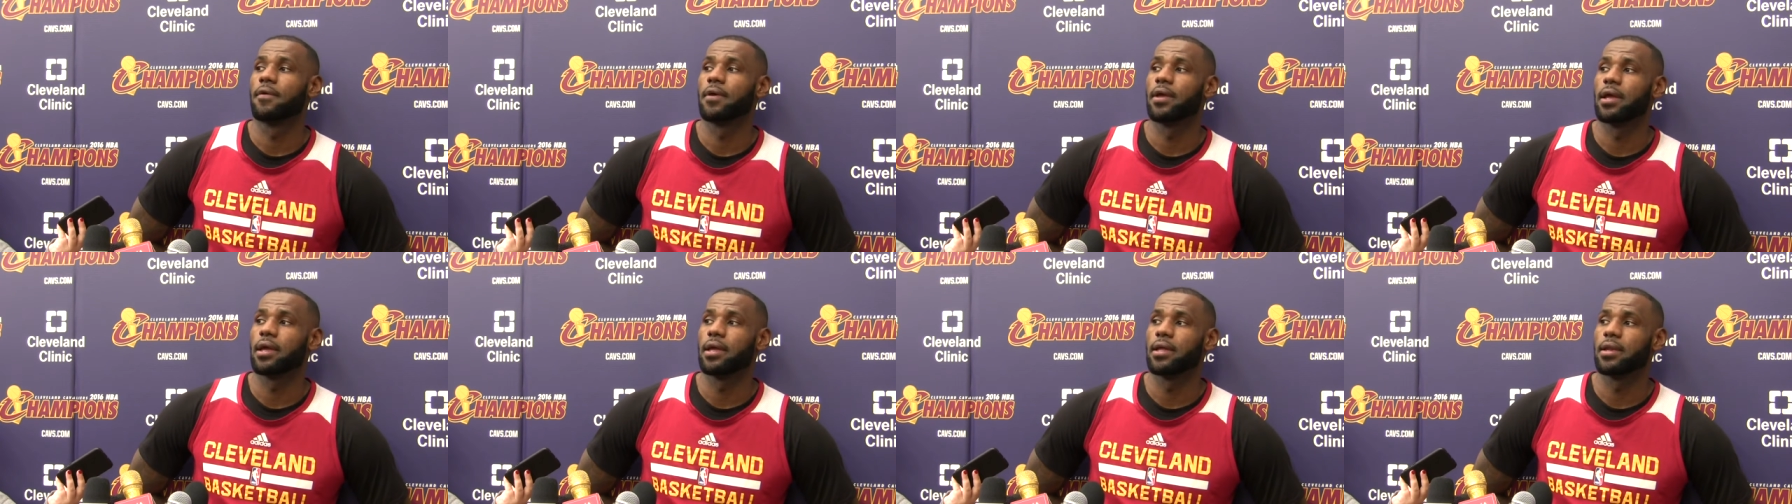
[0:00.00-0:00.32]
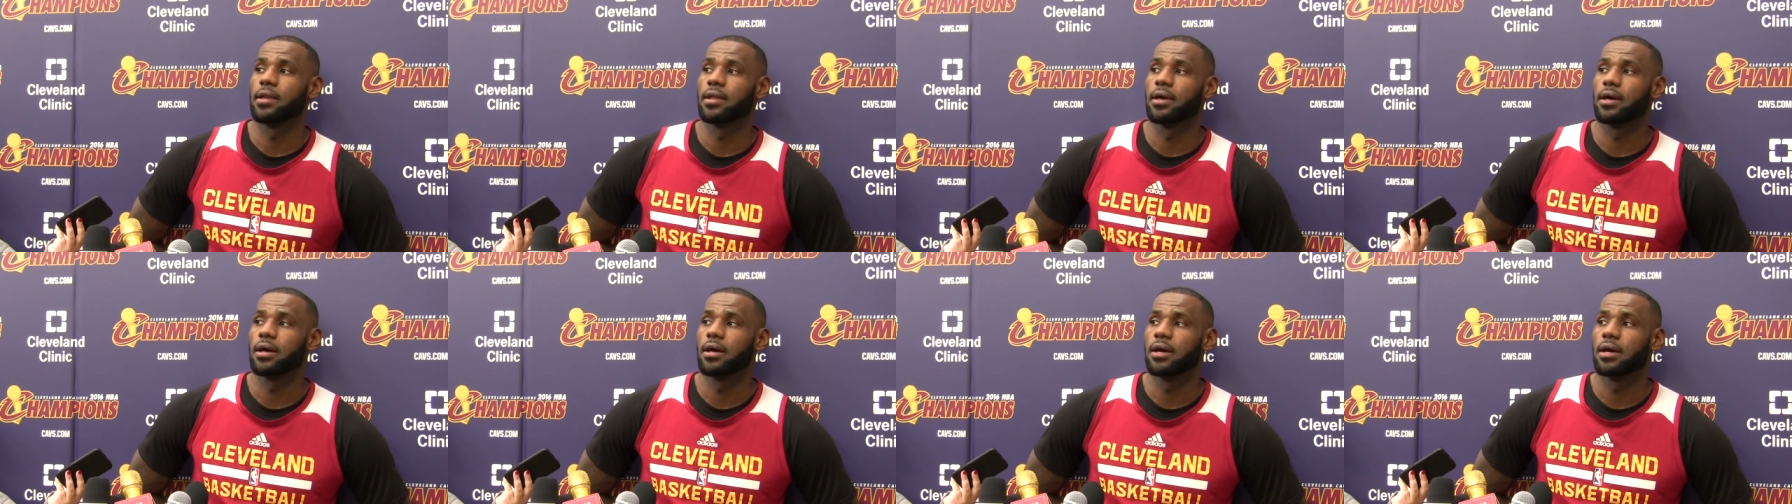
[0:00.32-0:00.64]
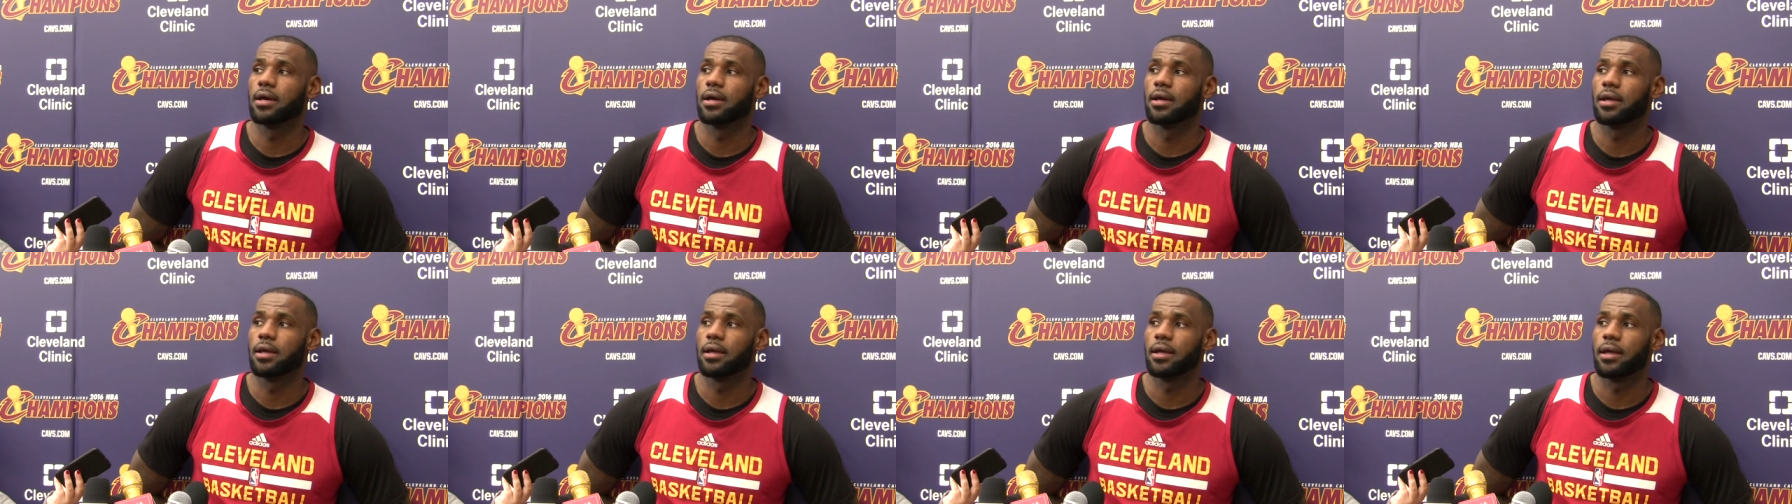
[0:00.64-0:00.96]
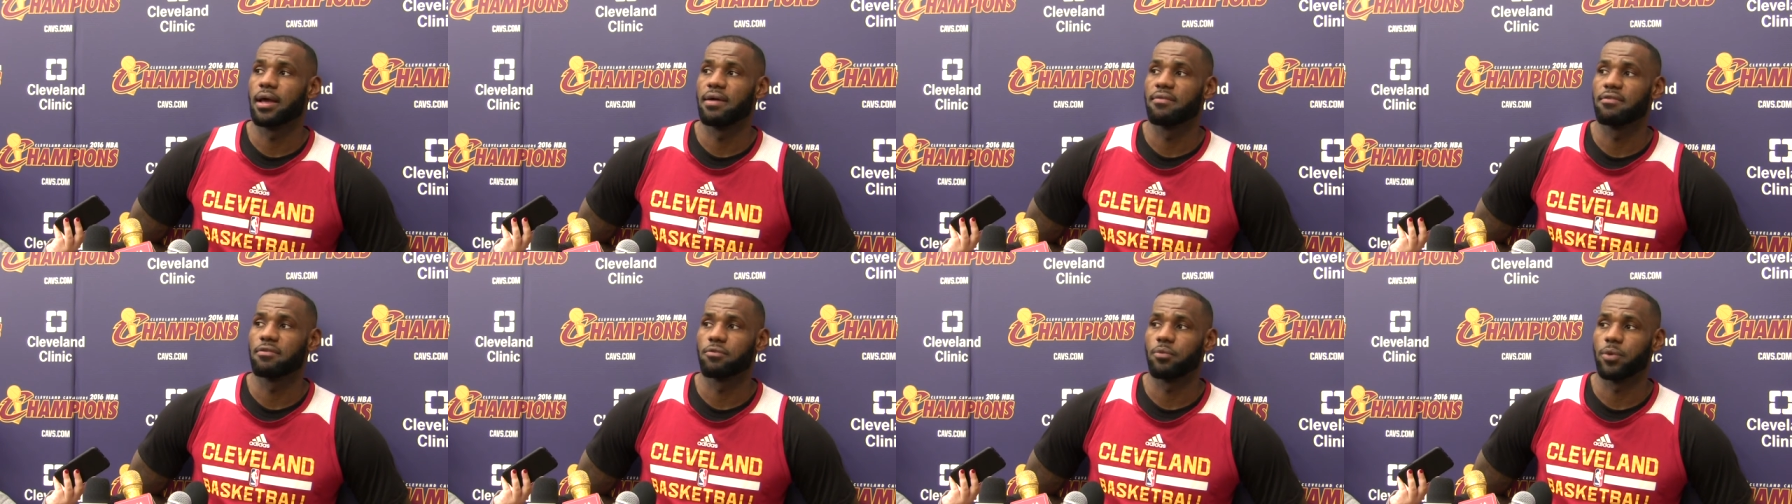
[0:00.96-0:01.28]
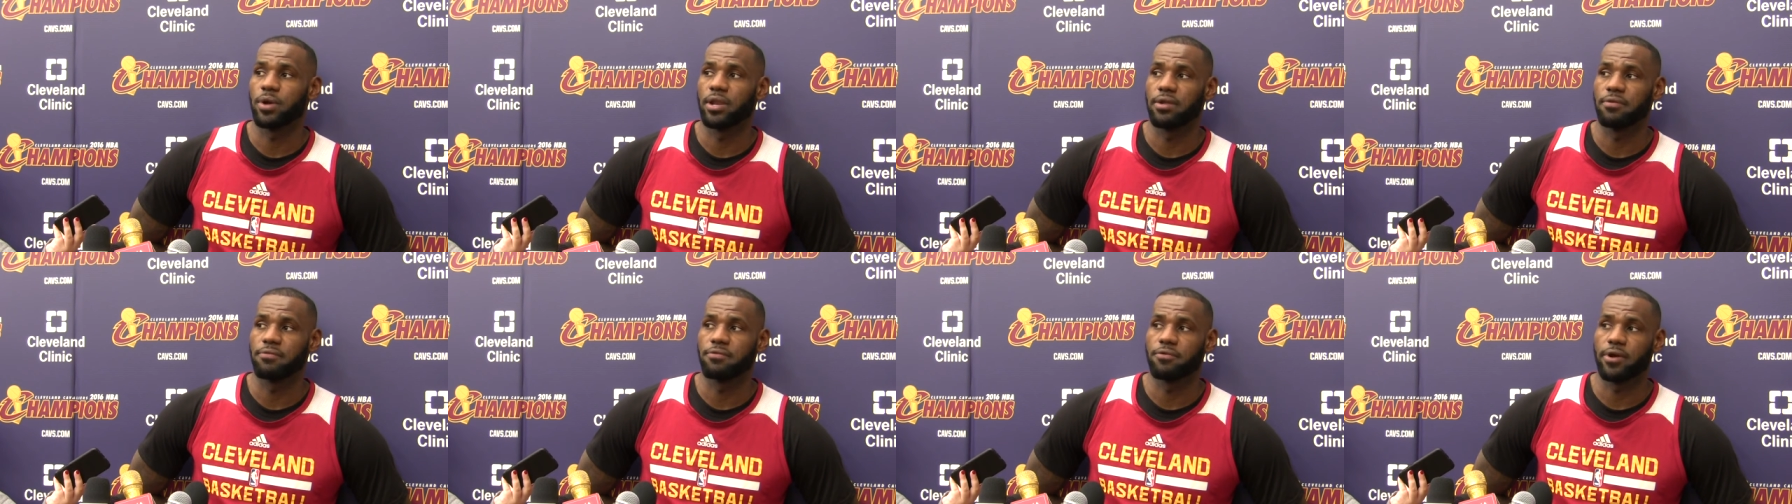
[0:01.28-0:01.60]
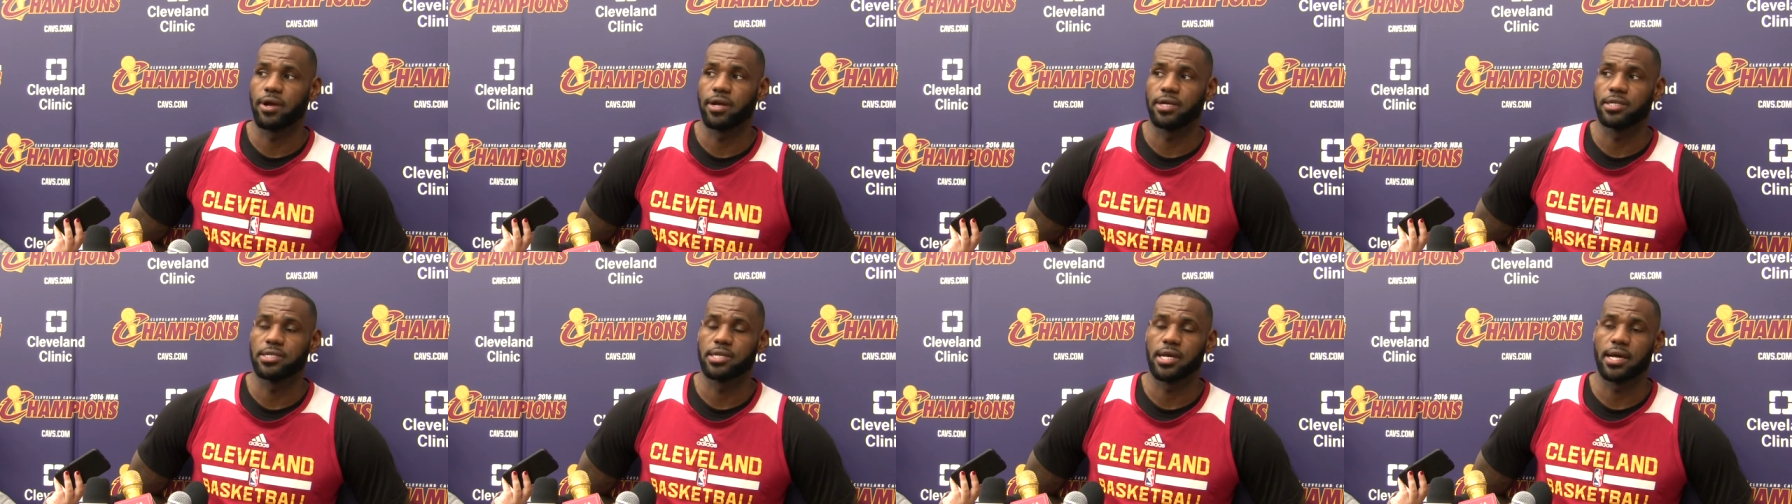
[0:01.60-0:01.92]
and have a winning
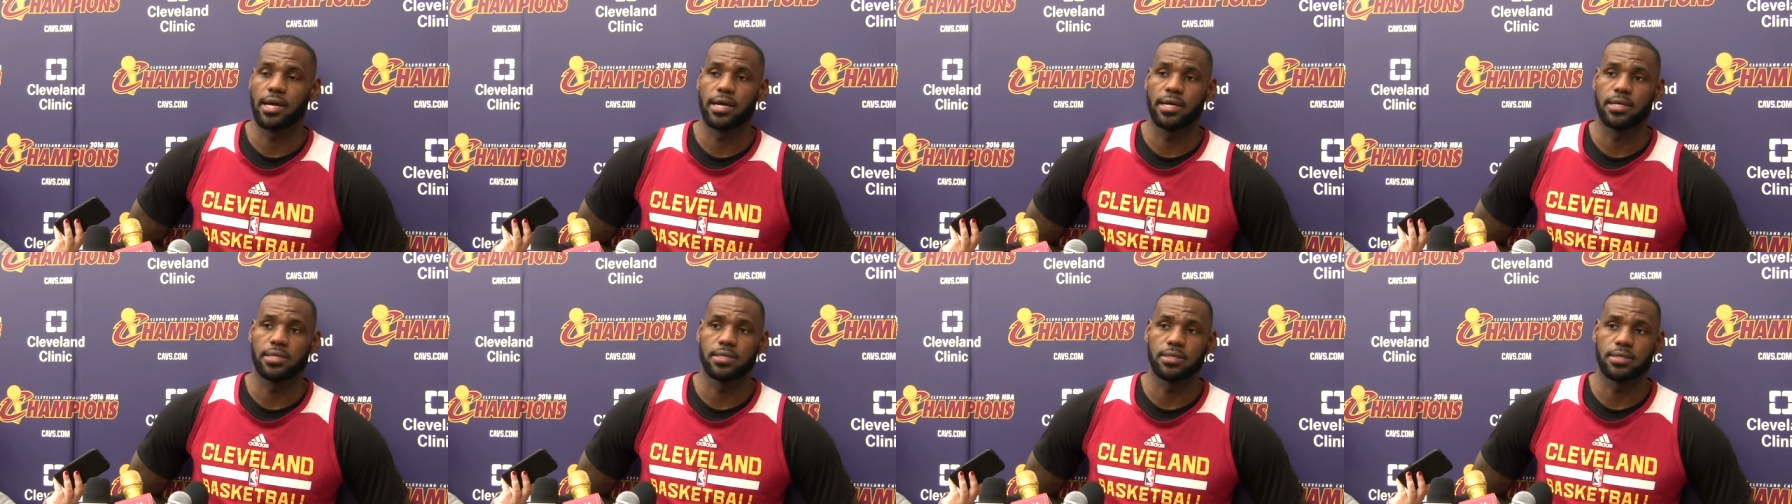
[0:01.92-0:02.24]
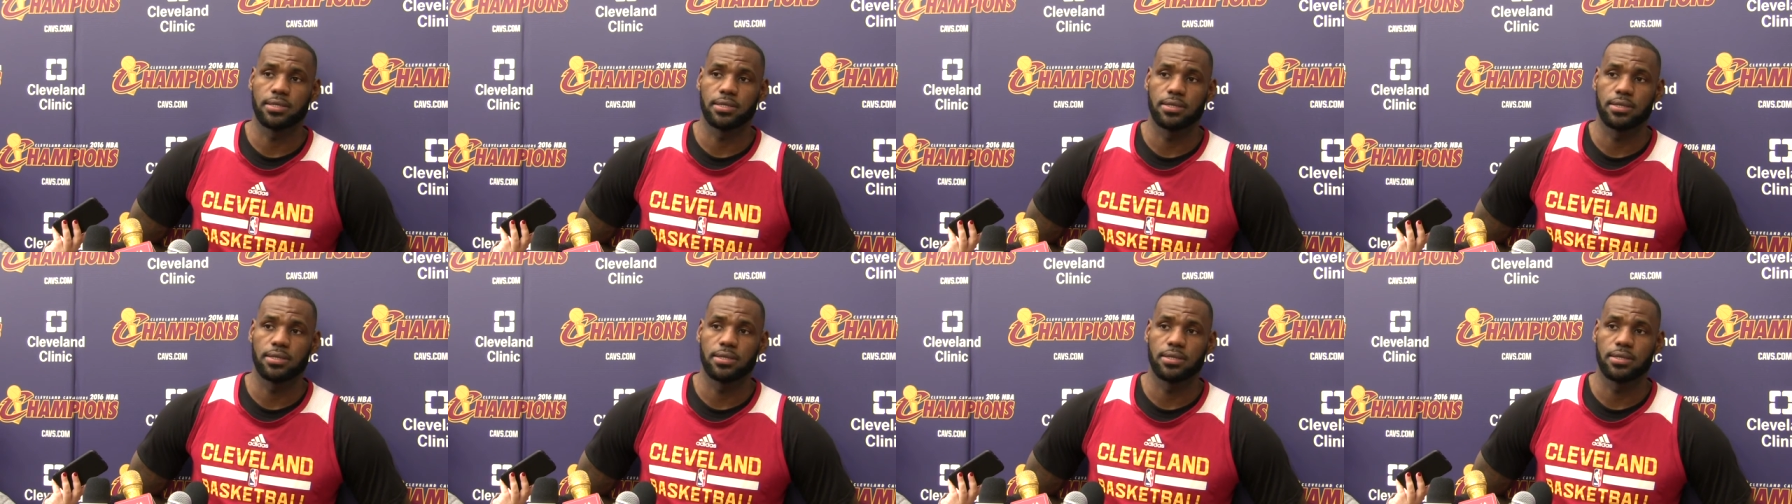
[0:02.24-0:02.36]
franchise.